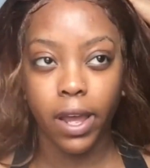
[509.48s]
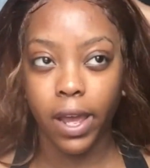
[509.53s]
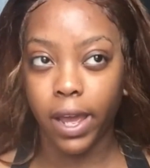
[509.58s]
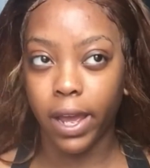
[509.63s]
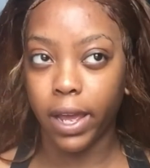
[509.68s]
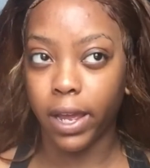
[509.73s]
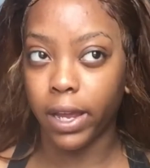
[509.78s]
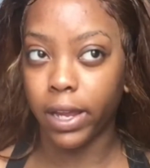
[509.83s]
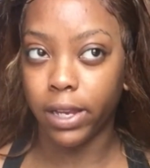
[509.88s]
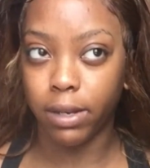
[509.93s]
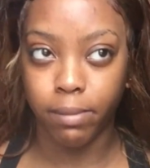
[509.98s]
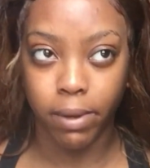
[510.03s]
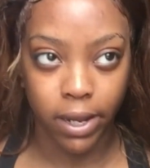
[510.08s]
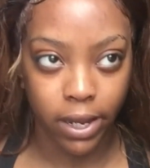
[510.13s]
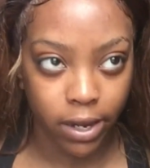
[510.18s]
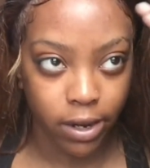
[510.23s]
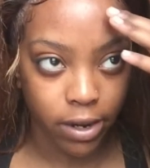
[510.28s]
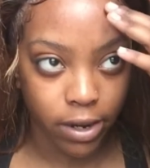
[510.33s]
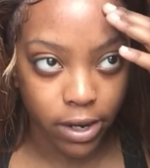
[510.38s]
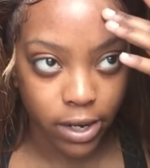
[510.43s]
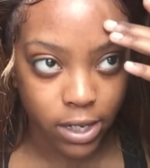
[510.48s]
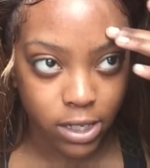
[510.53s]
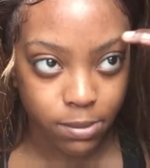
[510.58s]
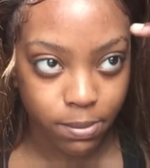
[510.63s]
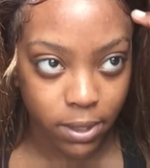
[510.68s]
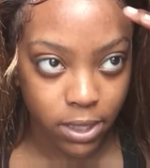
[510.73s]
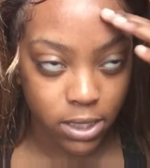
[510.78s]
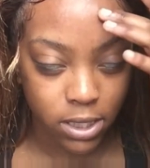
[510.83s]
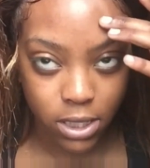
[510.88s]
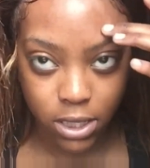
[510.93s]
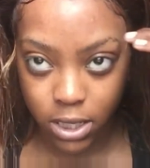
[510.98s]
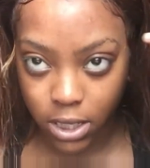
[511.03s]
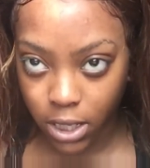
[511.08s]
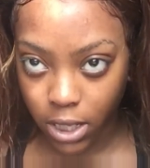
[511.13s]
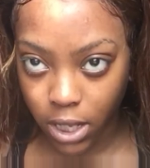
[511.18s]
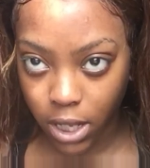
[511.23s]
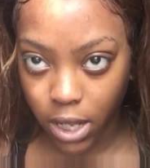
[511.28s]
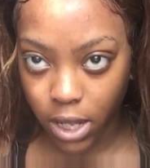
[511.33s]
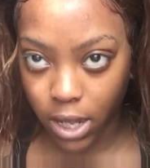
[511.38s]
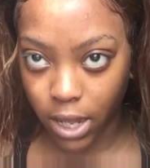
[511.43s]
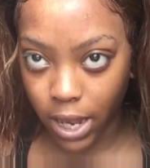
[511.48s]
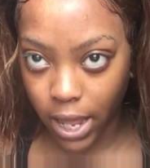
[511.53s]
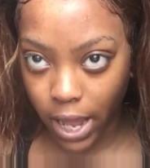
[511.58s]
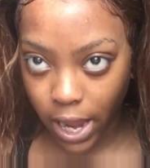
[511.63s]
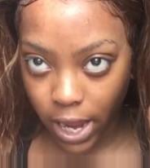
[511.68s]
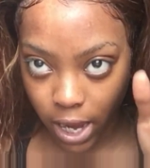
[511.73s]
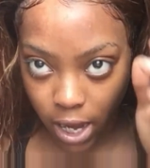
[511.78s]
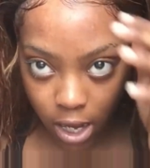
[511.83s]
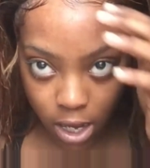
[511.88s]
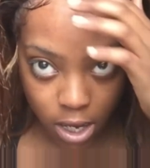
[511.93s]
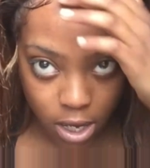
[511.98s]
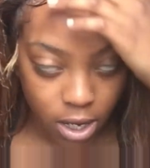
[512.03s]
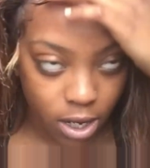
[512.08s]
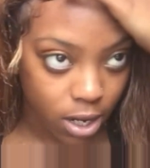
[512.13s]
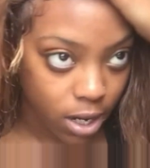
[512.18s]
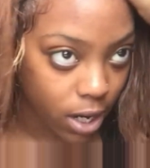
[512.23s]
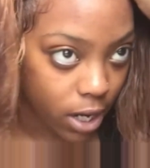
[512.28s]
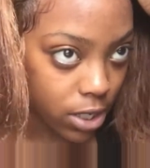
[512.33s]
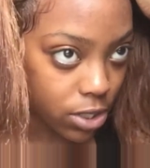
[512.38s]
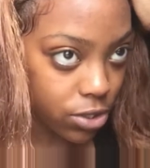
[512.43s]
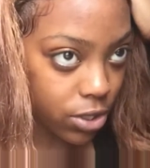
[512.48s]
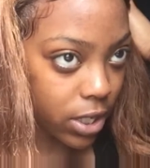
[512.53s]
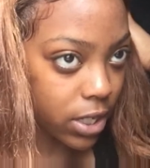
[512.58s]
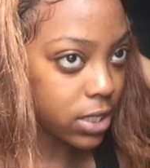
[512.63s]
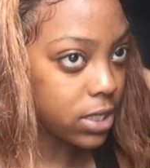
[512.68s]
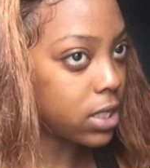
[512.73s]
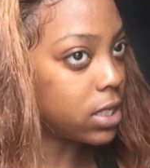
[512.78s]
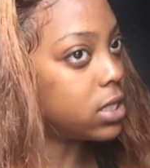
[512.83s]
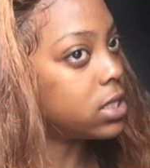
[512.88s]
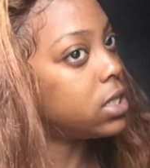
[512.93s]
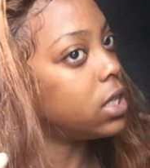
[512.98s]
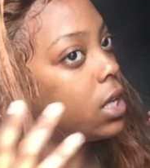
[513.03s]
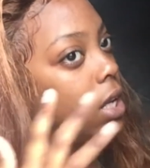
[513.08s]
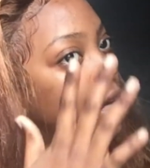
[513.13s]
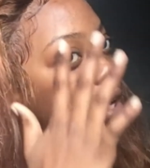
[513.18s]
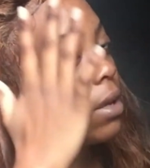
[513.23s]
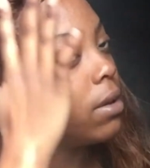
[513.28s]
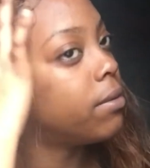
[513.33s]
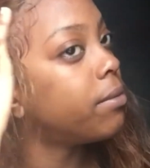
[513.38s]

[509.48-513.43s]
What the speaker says: And my hair is basically laid, as you guys can see.